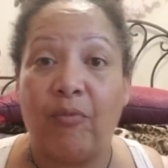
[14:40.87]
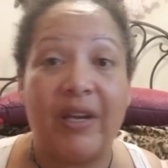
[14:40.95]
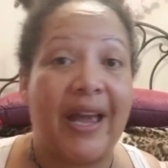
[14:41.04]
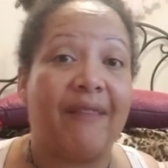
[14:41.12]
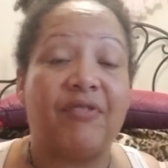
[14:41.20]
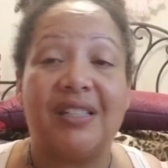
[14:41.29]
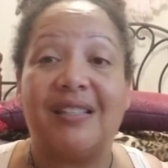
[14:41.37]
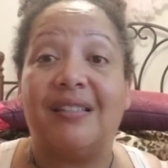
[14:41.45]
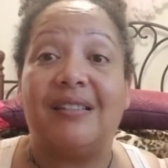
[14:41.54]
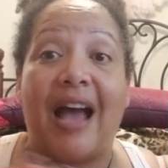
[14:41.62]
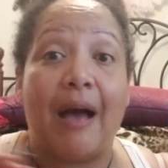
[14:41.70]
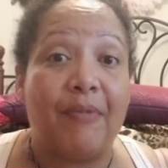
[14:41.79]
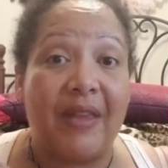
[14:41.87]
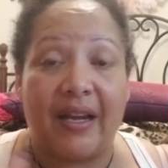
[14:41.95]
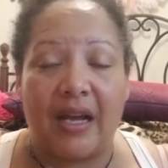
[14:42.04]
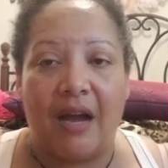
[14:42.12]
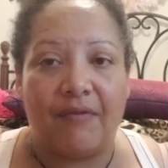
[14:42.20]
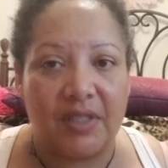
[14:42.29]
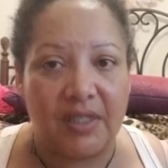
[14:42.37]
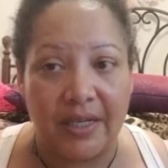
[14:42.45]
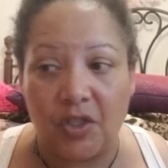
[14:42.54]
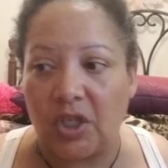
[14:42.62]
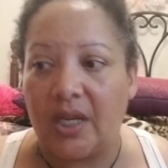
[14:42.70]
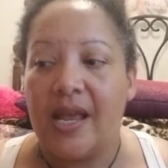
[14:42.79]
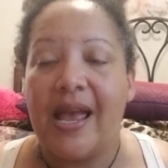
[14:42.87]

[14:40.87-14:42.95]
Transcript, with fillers: We have to stop that conversation.